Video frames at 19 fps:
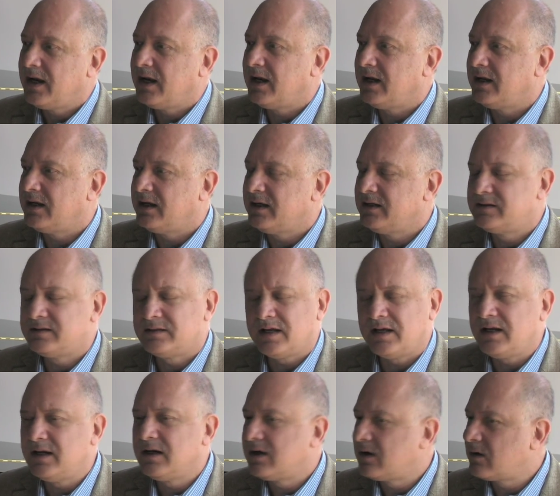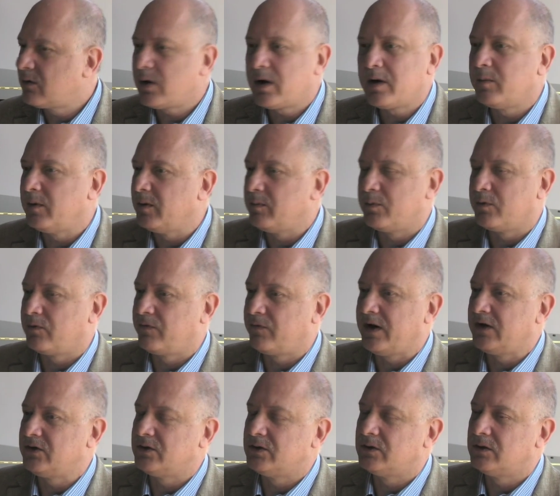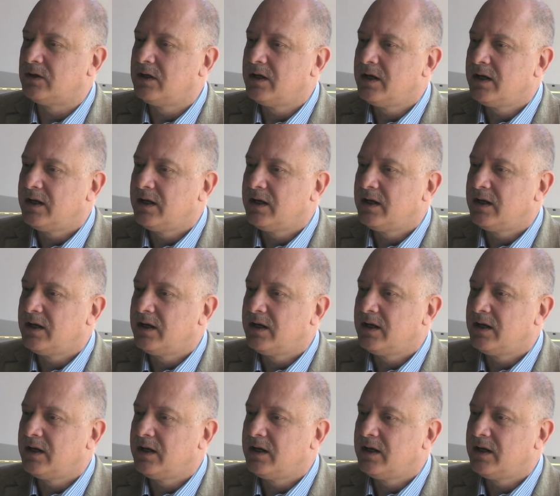It's incredibly professional.